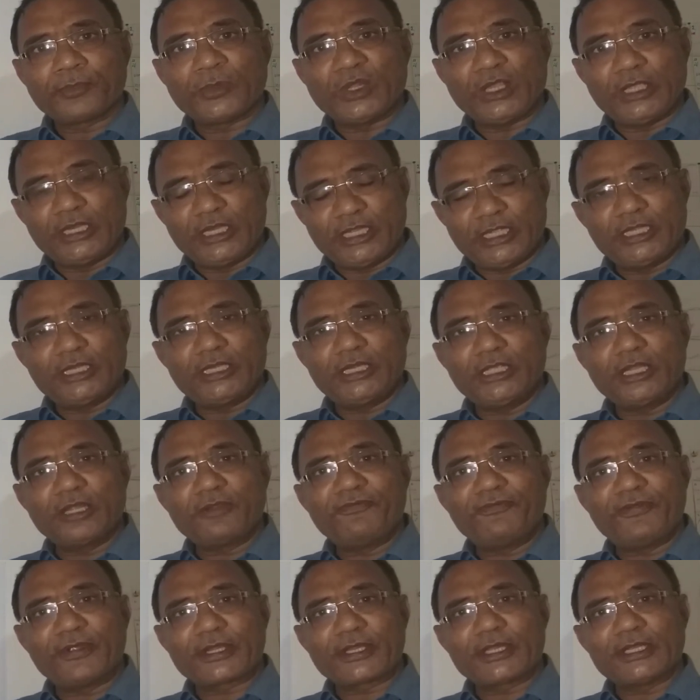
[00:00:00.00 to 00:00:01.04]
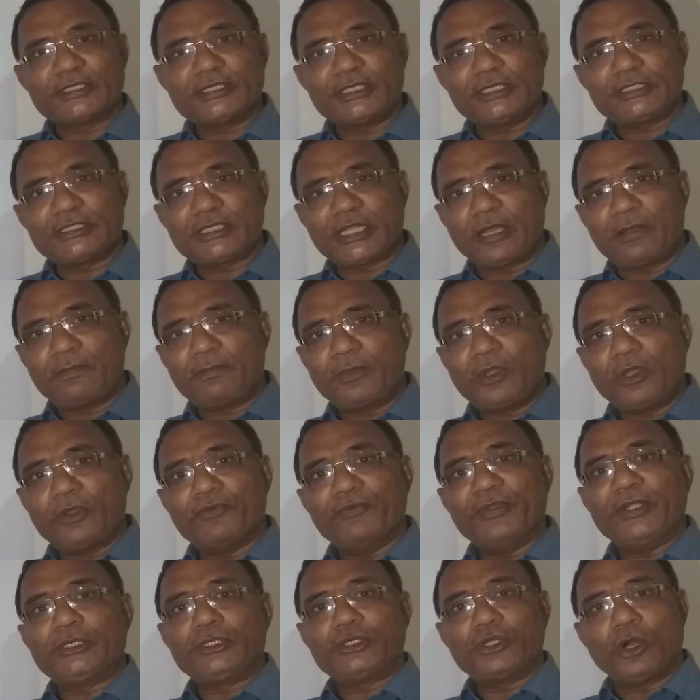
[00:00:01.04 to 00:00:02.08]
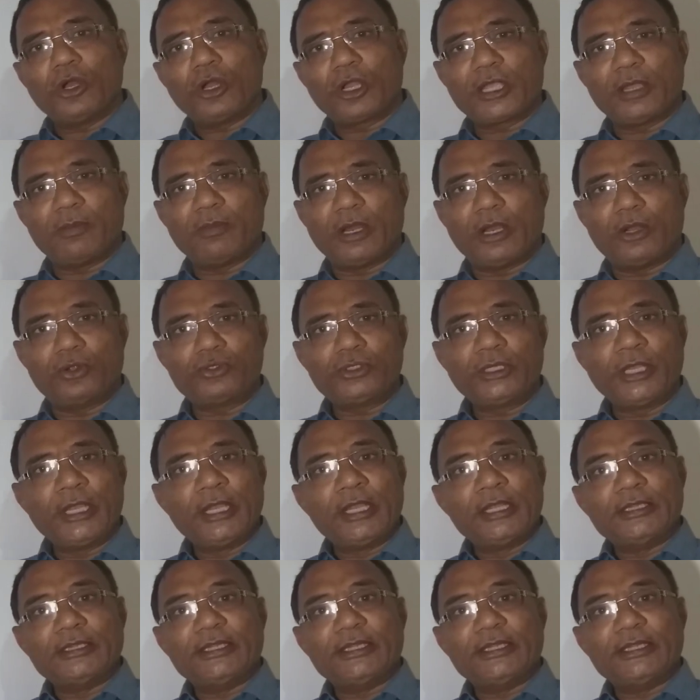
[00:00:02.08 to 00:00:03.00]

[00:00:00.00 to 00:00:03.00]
in Indian federal system, we talk about